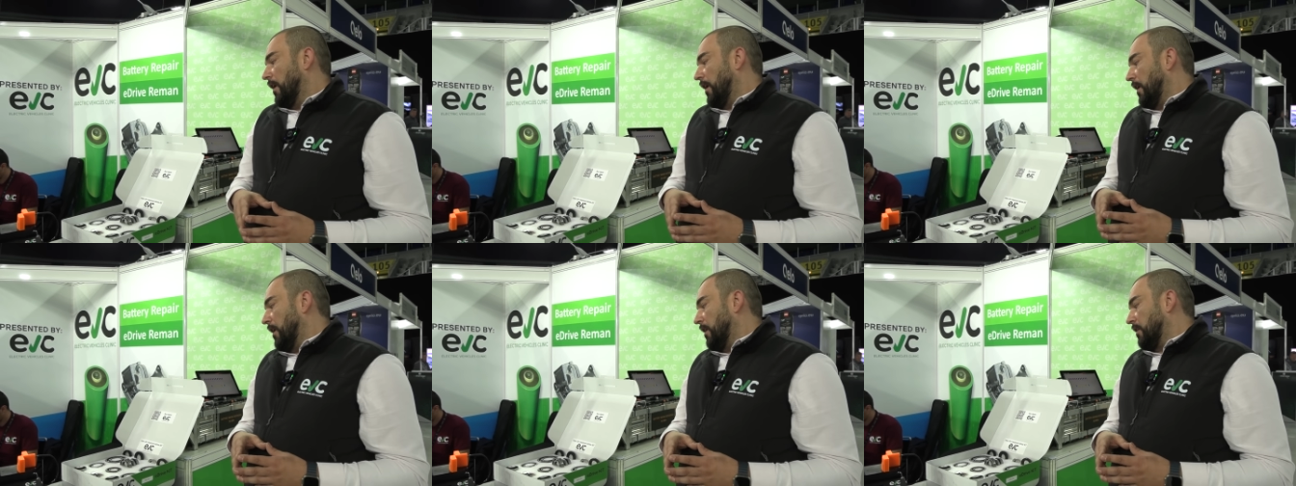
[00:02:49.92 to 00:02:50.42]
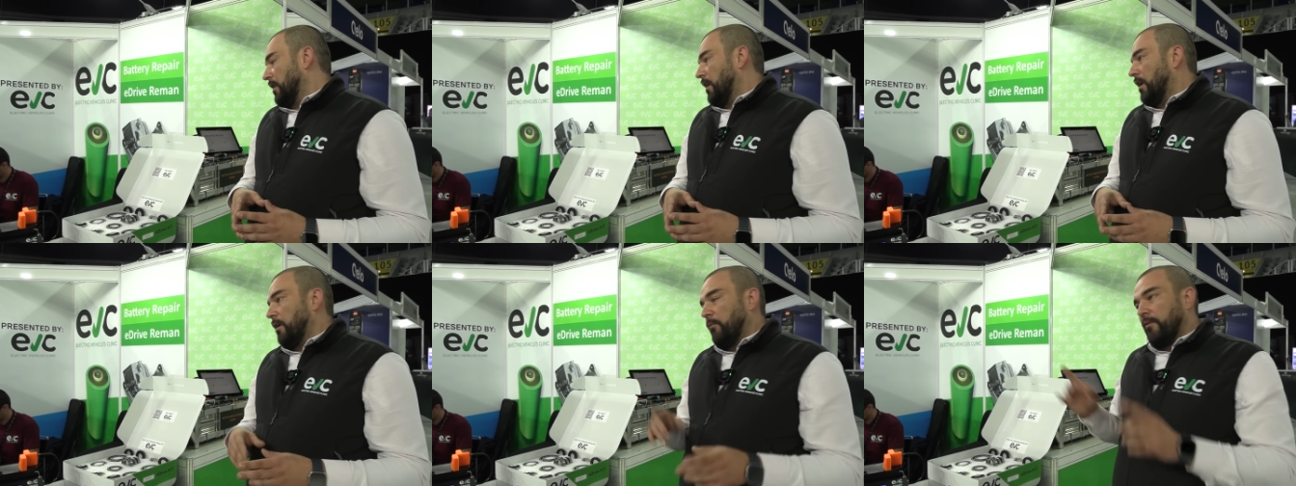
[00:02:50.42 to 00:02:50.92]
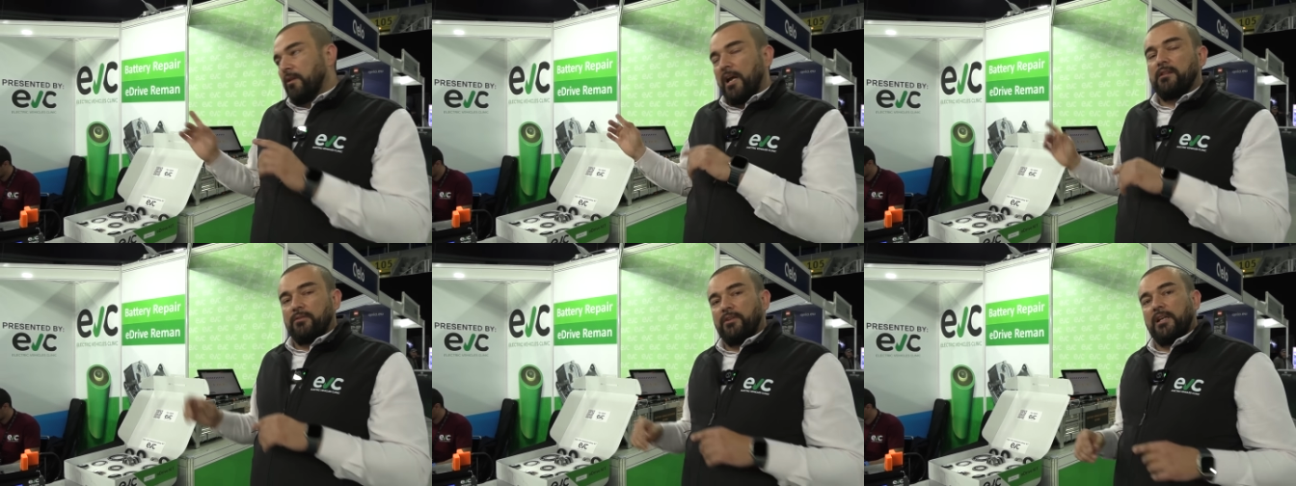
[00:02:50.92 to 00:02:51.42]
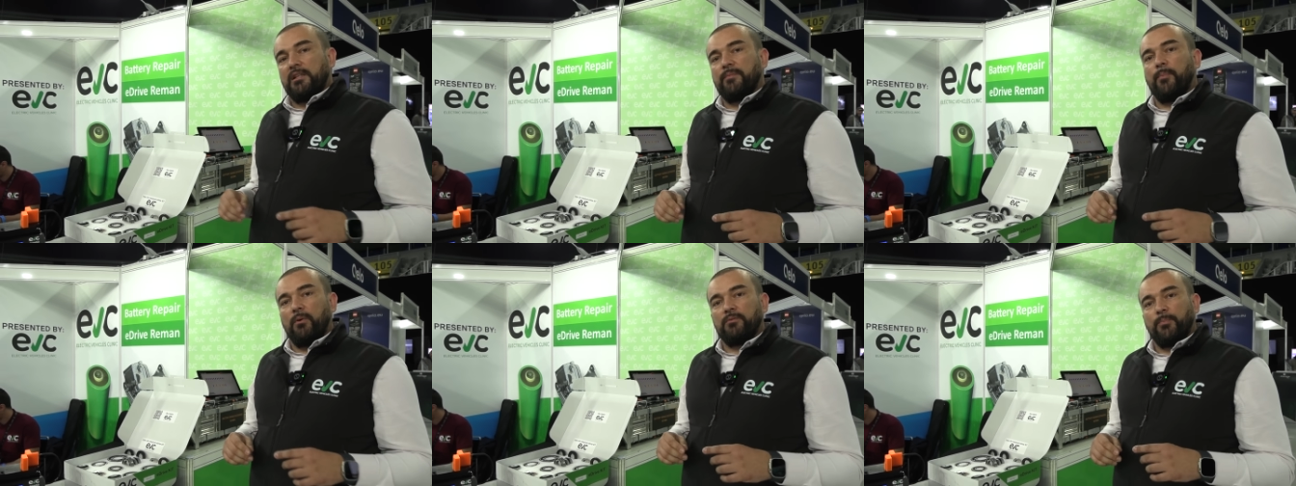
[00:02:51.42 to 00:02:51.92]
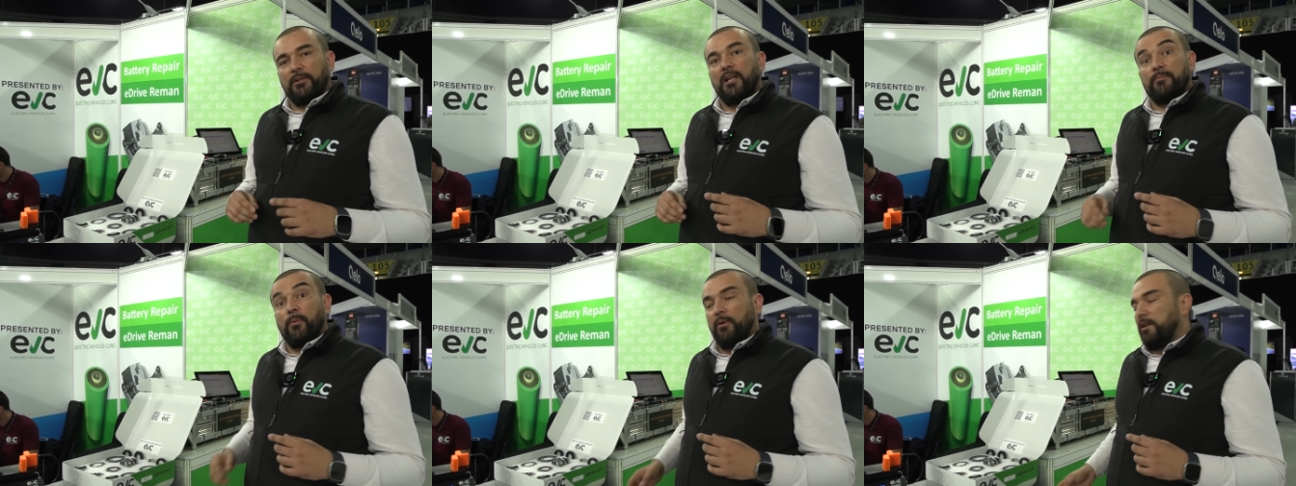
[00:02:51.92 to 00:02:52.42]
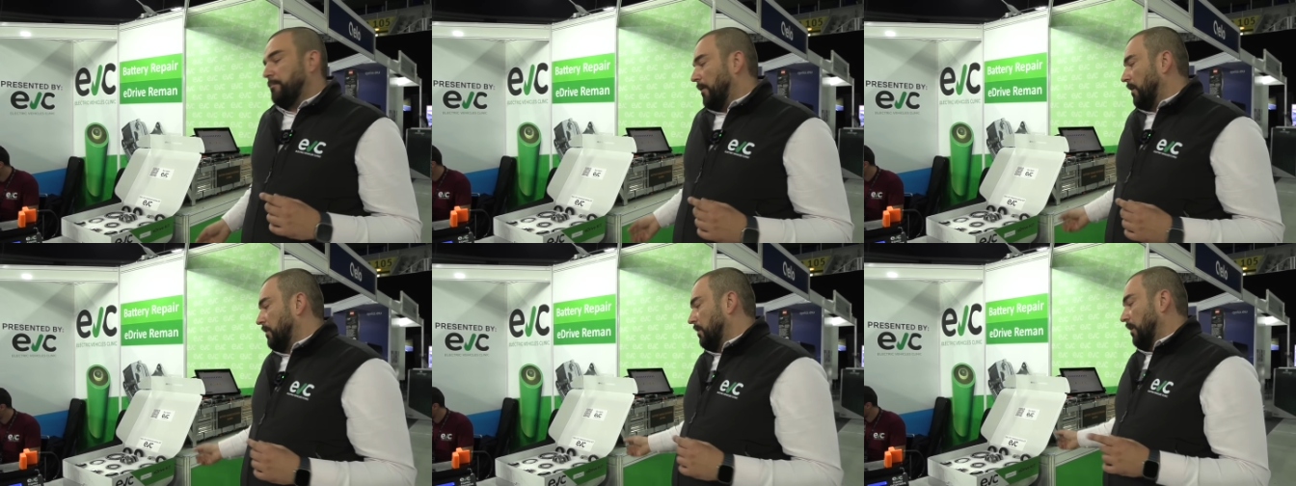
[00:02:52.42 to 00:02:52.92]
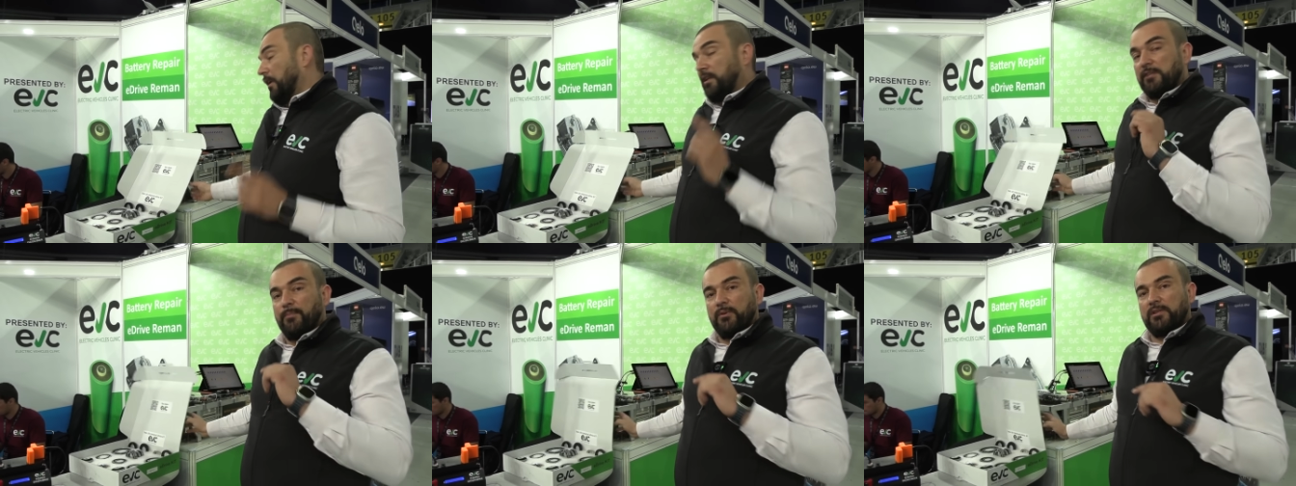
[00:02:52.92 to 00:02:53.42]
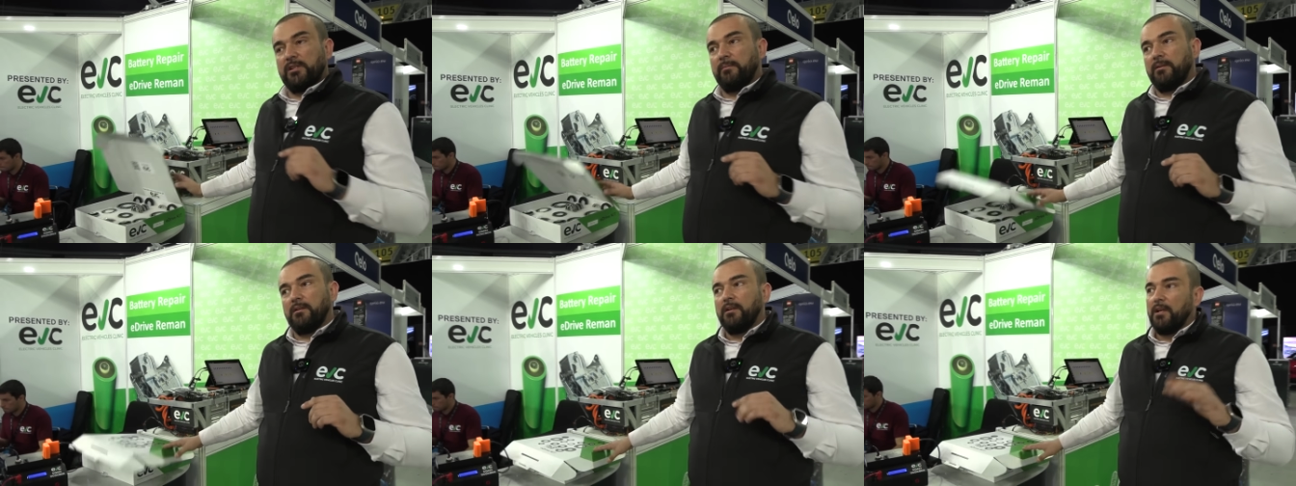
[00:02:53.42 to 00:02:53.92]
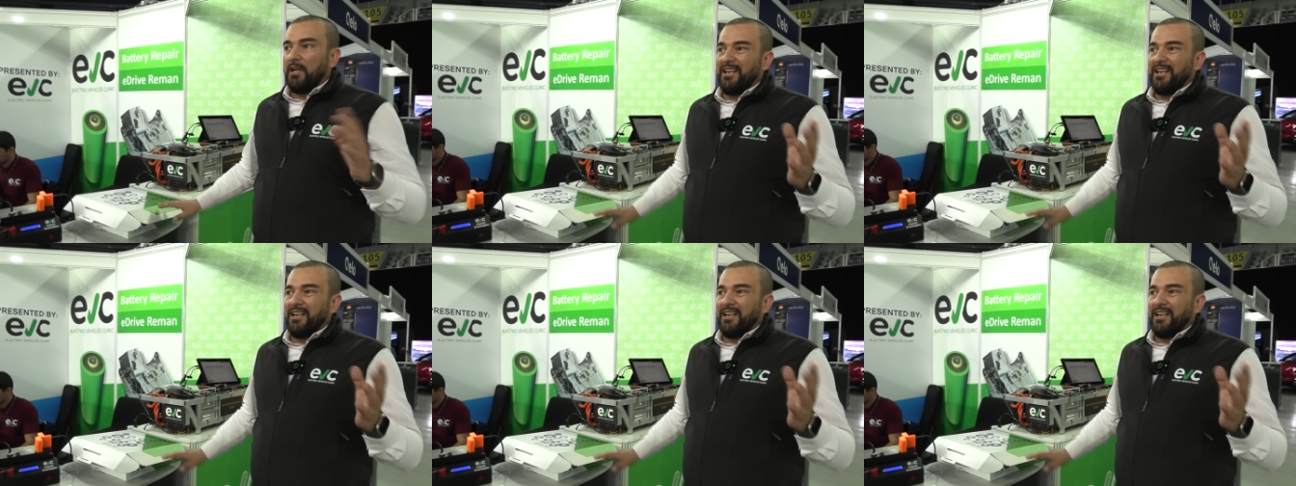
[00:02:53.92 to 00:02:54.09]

And uh, we will get to that, to that point, but uh, it is possible,